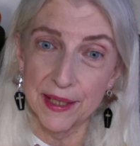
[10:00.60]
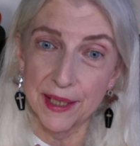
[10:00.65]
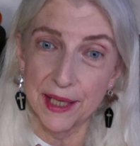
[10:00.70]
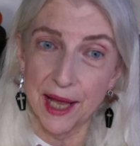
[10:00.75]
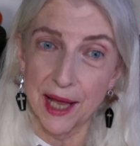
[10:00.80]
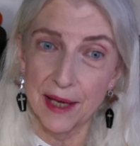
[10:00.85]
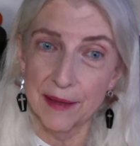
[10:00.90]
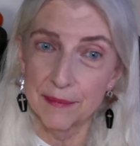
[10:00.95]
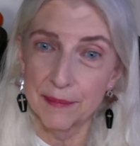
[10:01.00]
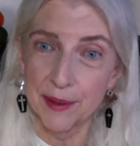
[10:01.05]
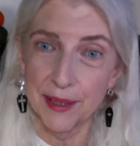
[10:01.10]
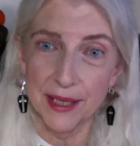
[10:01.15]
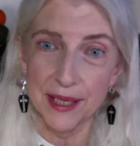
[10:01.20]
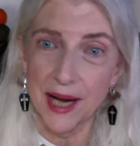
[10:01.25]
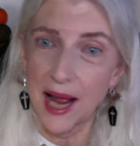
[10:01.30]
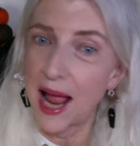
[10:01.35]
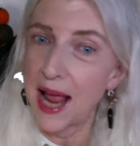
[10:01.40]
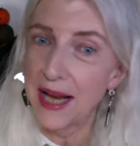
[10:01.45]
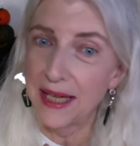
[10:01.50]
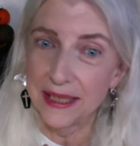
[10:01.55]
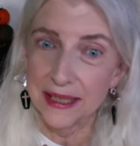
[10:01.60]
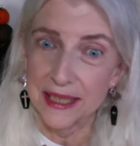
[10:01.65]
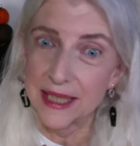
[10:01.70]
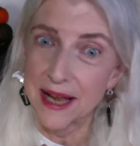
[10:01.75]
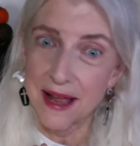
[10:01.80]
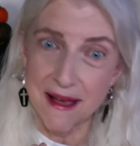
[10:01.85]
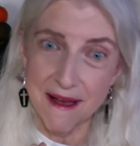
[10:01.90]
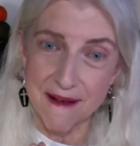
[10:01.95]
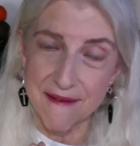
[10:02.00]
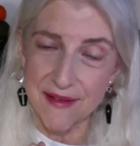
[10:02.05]
gun, but I
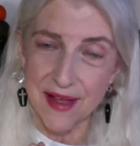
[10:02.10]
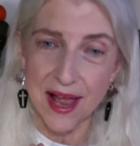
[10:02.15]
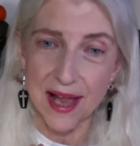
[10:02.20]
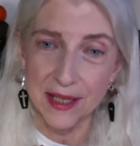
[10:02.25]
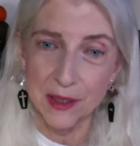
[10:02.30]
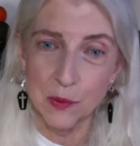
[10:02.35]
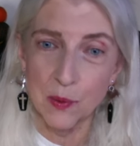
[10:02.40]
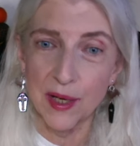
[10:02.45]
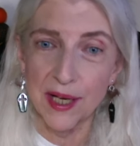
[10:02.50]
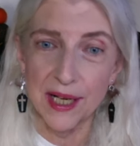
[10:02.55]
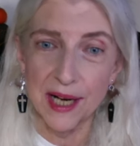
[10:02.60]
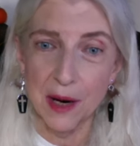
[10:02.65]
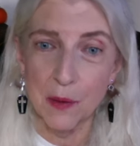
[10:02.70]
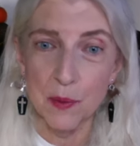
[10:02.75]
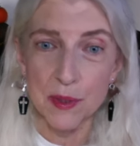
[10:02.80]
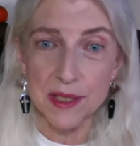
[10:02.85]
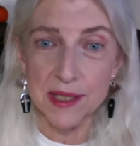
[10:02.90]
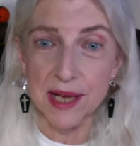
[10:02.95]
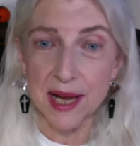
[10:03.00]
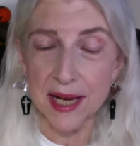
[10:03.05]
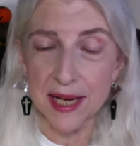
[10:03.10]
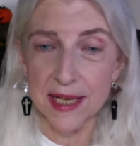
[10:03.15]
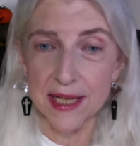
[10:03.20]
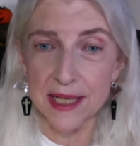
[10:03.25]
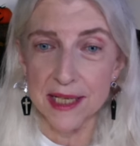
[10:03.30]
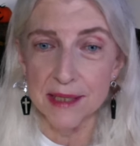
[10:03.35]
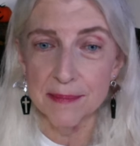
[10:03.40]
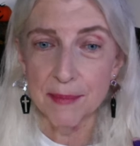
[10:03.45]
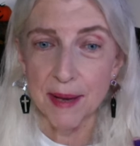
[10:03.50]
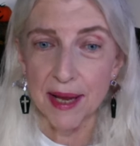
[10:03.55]
love Halloween. I would say it
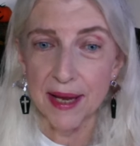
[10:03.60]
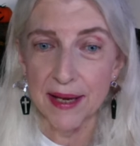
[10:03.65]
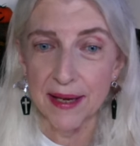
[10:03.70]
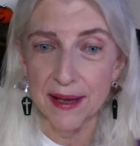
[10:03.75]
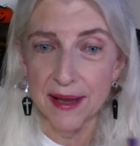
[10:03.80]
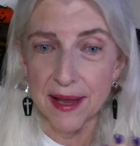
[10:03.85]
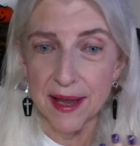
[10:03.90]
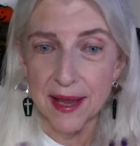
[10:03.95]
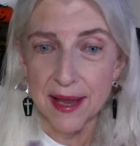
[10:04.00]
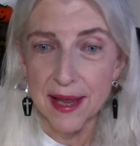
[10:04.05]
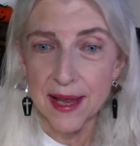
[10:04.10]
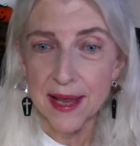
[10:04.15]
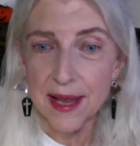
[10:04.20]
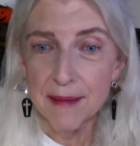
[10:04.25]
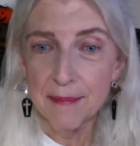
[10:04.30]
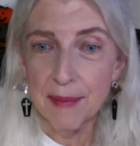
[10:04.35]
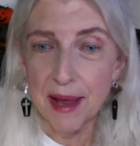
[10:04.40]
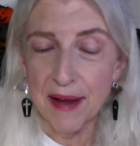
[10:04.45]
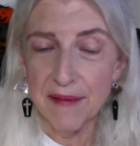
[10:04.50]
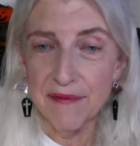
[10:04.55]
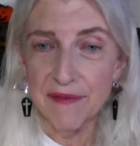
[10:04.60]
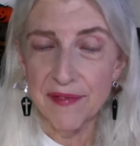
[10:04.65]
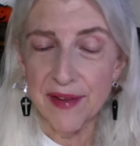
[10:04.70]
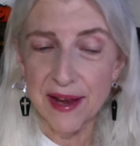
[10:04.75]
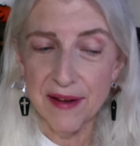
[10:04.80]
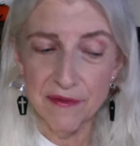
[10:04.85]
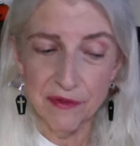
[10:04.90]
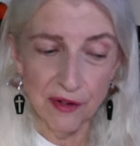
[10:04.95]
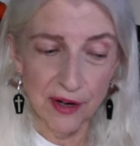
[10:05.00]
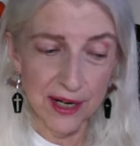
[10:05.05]
is my my
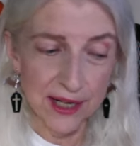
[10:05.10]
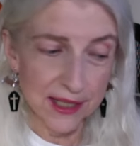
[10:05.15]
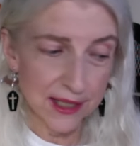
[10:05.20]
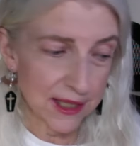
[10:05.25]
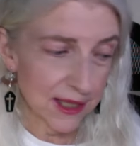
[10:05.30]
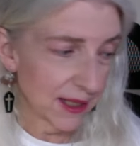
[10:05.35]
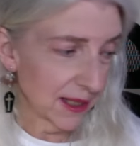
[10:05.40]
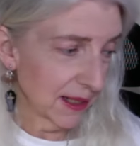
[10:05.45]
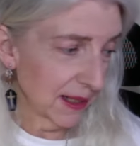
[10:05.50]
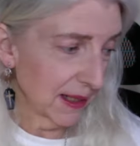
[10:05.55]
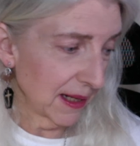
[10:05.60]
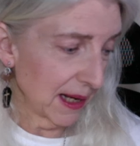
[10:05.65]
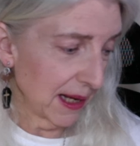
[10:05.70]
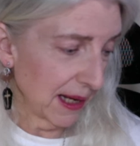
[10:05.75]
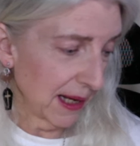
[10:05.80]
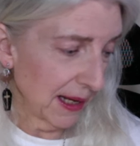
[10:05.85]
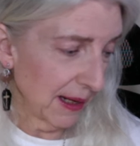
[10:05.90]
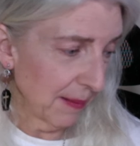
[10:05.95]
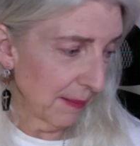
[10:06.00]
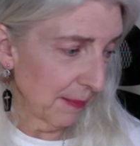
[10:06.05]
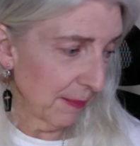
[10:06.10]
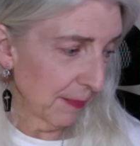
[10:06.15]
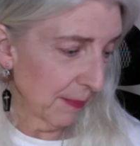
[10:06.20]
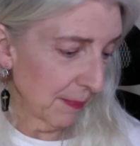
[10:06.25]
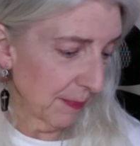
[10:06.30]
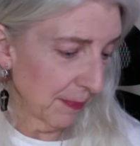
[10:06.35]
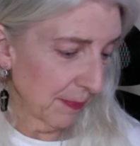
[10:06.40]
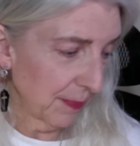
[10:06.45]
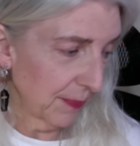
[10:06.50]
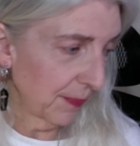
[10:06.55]
favorite um,
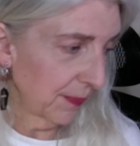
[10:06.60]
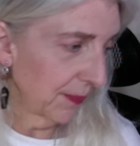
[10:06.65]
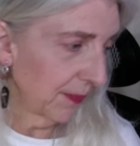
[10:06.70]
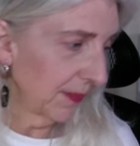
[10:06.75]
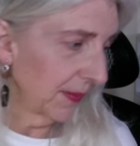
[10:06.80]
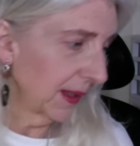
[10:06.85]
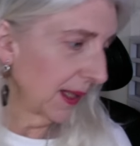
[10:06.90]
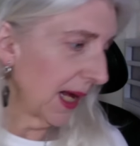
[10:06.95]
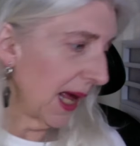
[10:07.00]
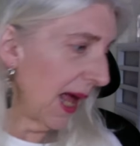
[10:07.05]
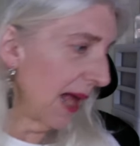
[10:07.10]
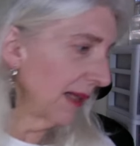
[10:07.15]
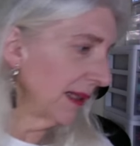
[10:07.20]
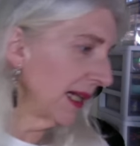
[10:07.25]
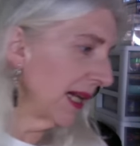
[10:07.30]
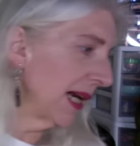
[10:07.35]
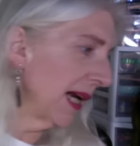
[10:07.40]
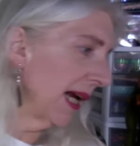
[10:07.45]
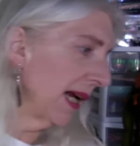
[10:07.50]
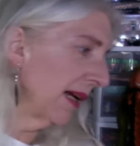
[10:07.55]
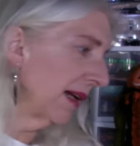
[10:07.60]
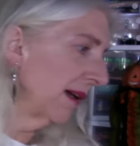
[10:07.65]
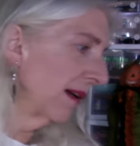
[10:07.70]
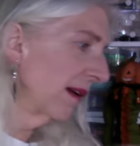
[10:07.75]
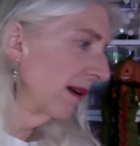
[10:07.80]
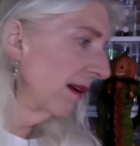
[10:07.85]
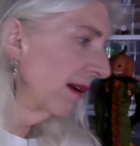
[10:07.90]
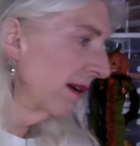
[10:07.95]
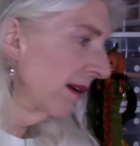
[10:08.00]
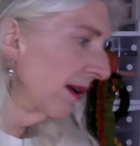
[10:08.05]
holiday.
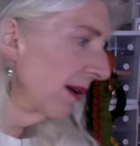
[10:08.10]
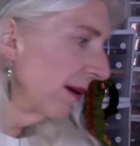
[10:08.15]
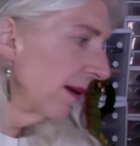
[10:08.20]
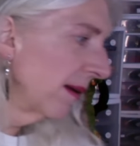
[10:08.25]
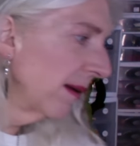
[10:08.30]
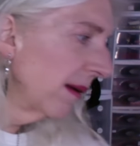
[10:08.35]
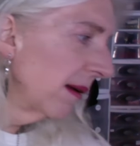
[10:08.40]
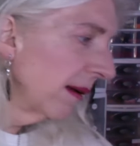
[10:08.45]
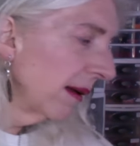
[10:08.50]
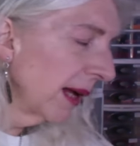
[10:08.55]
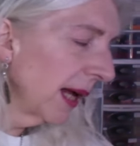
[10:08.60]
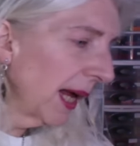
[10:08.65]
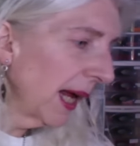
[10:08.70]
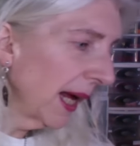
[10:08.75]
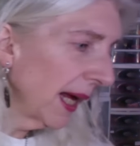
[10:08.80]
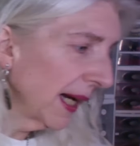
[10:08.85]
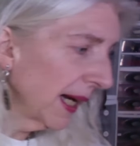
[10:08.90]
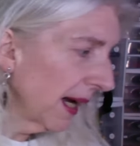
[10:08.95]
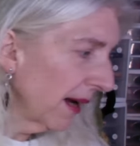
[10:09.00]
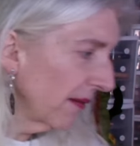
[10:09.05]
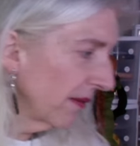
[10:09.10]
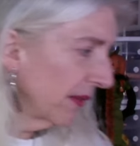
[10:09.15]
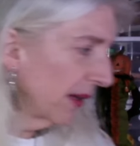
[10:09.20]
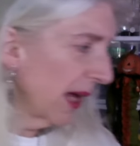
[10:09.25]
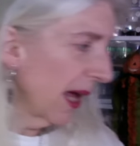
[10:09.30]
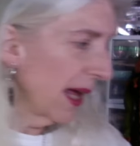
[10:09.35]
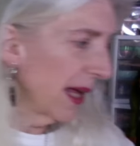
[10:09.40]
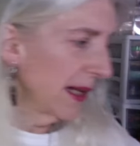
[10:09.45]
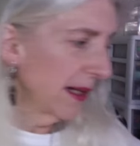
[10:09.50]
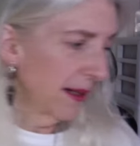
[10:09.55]
And I've
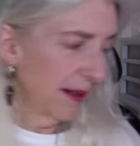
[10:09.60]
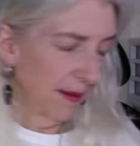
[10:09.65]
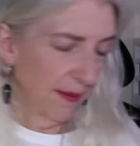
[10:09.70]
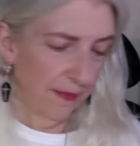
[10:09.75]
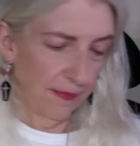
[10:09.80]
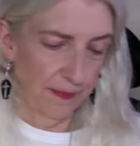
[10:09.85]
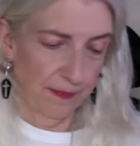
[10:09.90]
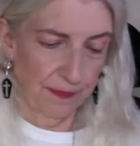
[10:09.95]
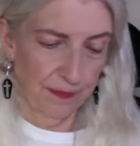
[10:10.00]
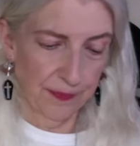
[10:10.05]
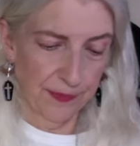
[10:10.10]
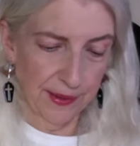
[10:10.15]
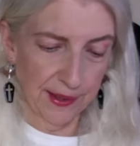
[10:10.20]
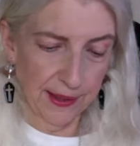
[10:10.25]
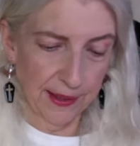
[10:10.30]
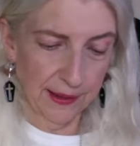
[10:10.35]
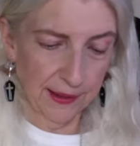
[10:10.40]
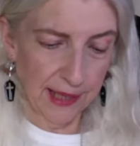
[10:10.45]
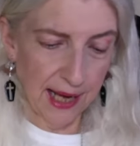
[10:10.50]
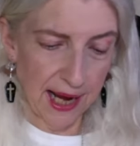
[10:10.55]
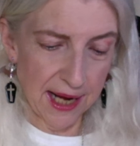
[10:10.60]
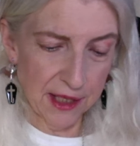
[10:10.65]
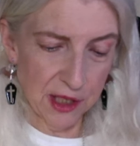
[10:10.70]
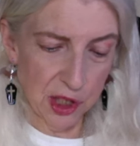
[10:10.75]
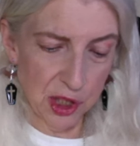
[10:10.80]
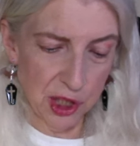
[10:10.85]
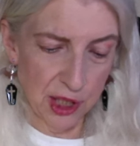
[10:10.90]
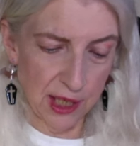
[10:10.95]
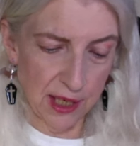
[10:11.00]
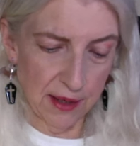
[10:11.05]
got
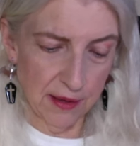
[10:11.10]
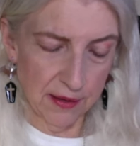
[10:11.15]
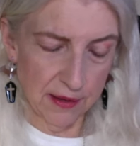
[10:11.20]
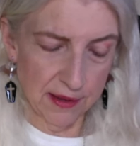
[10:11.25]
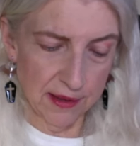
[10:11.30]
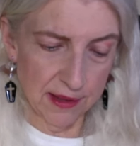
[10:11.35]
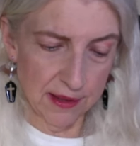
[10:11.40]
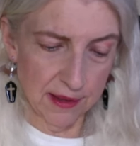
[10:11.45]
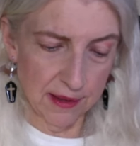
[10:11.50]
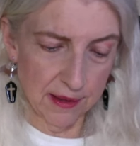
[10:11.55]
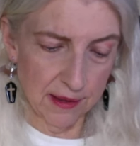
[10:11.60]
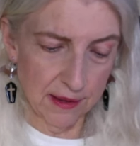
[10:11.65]
last year's